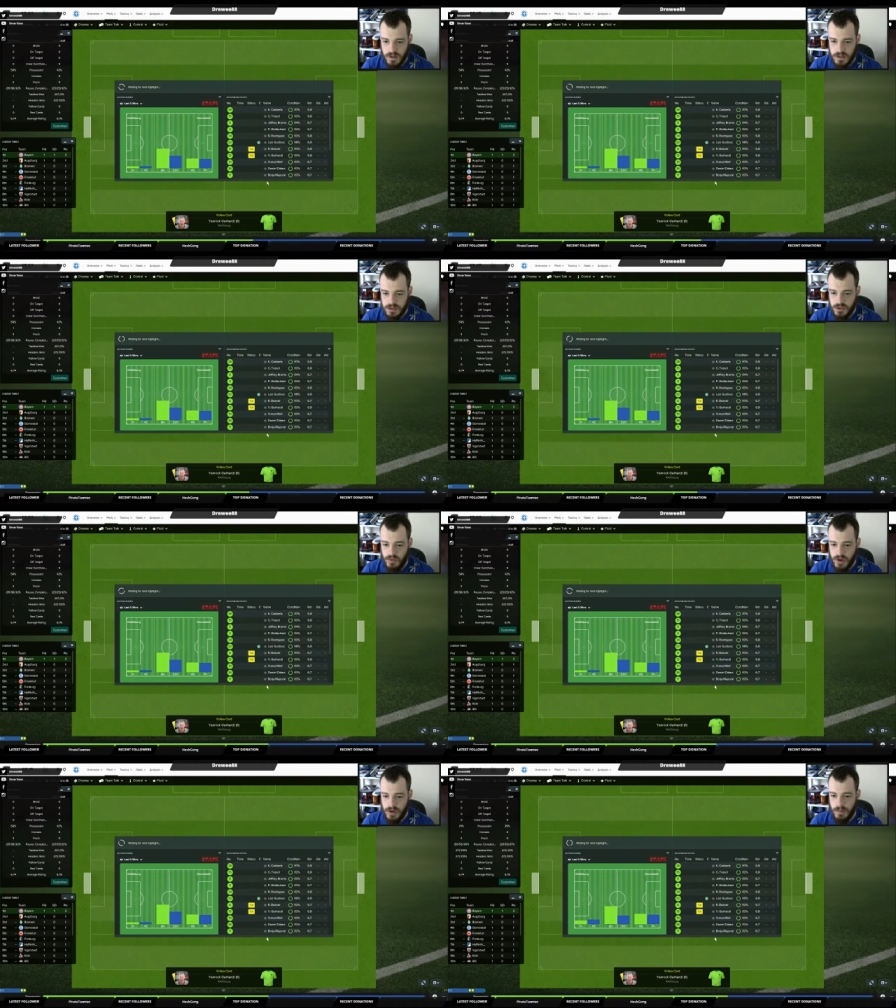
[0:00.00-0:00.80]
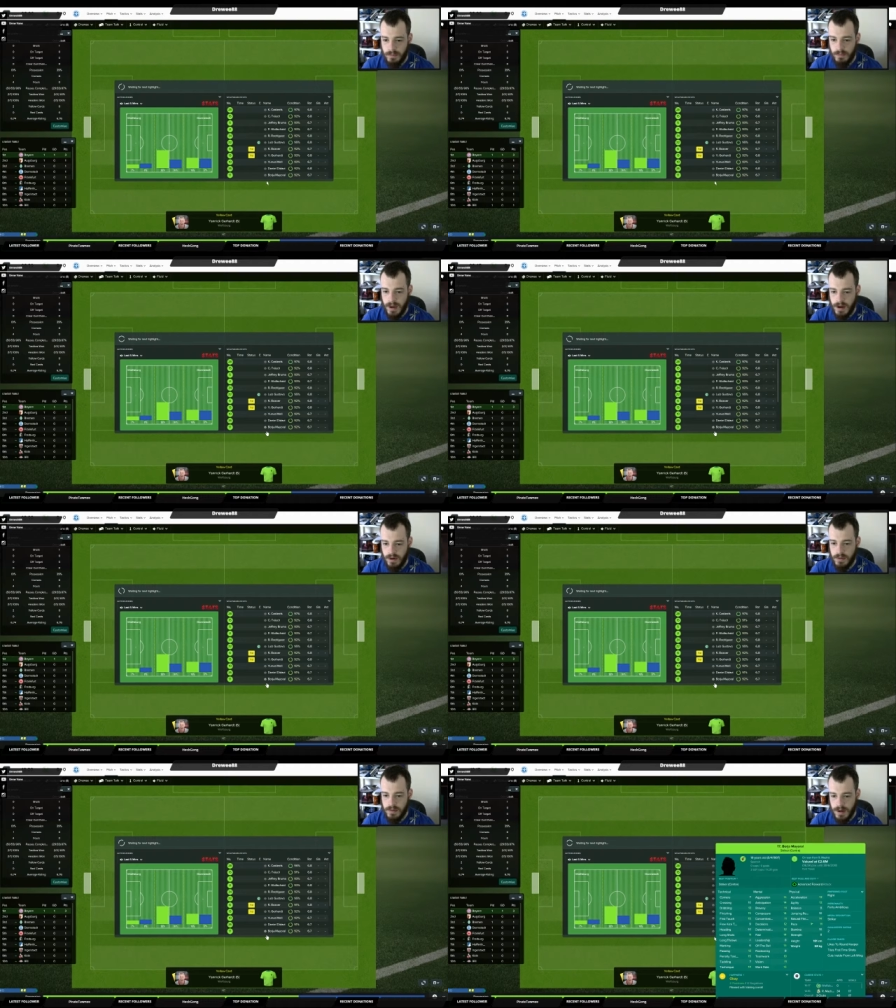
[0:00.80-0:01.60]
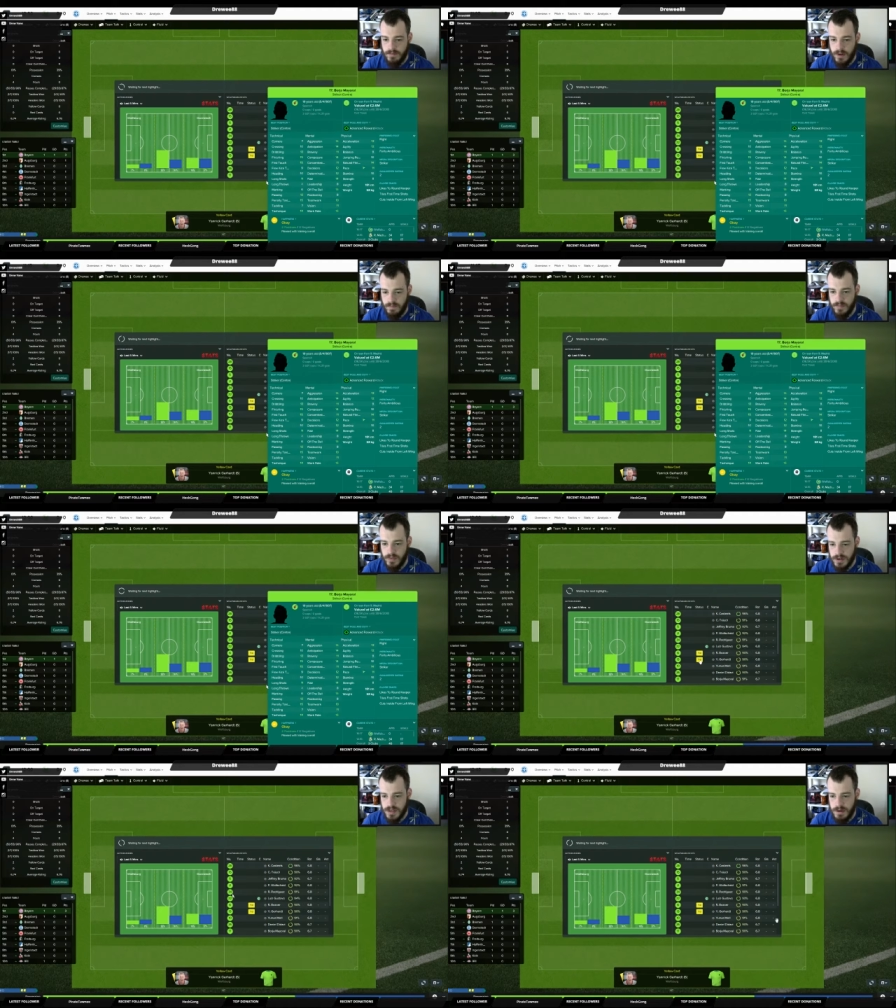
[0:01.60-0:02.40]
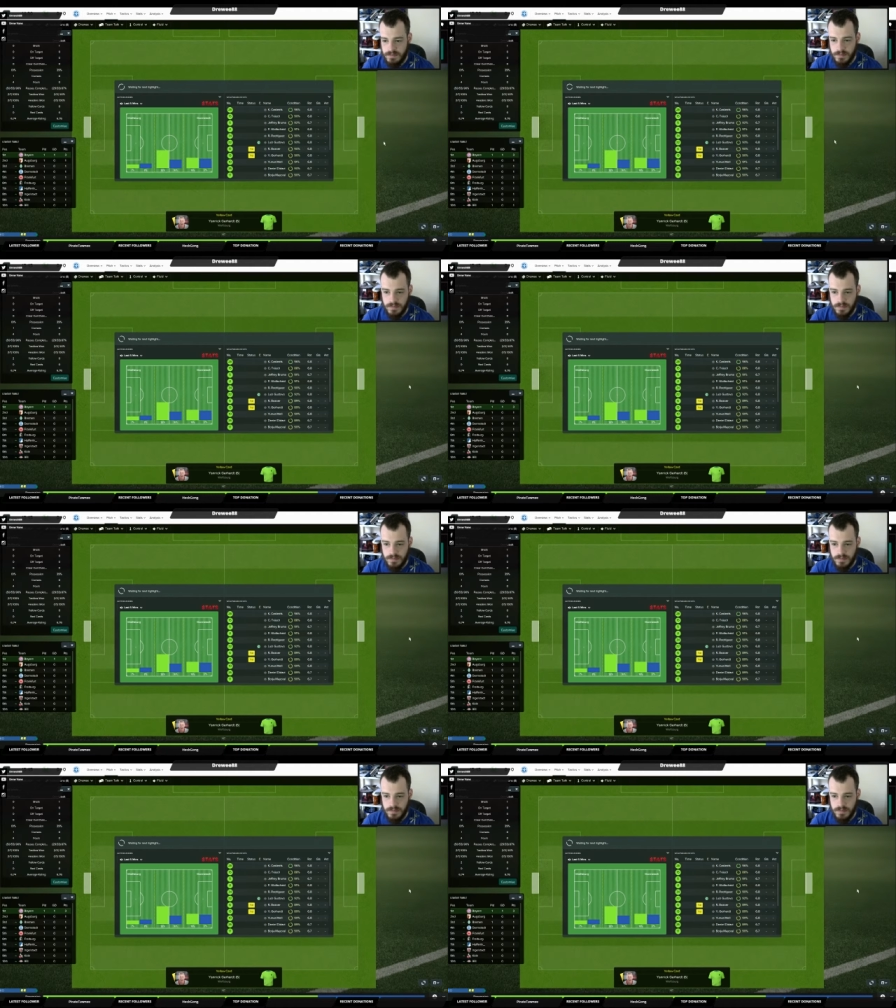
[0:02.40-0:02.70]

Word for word: So we've really got more Mayoral up front on his own.